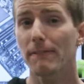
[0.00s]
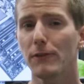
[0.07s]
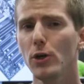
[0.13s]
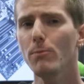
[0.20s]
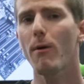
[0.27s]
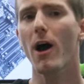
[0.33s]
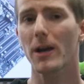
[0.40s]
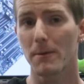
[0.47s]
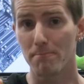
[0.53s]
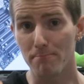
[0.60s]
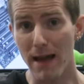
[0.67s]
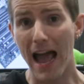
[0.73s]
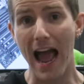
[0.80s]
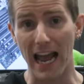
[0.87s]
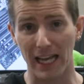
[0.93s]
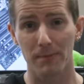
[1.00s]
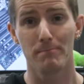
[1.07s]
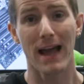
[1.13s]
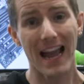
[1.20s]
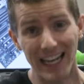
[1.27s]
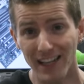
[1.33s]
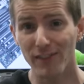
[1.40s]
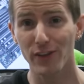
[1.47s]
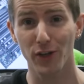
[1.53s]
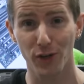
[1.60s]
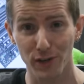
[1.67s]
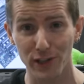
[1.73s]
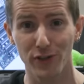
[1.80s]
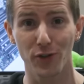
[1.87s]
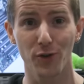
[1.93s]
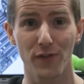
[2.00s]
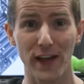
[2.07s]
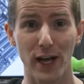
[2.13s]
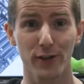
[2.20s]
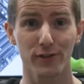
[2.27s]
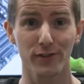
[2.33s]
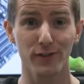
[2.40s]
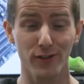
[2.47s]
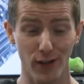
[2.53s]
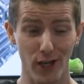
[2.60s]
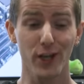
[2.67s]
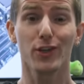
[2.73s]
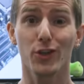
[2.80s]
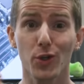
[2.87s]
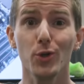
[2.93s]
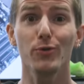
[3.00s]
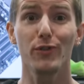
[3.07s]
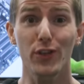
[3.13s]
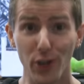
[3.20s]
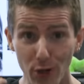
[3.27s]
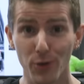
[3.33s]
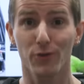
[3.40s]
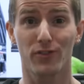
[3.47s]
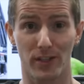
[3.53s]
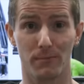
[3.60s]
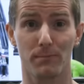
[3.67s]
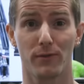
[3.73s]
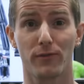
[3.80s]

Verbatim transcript: if you bought a Mac back in the early 2000s, you've used it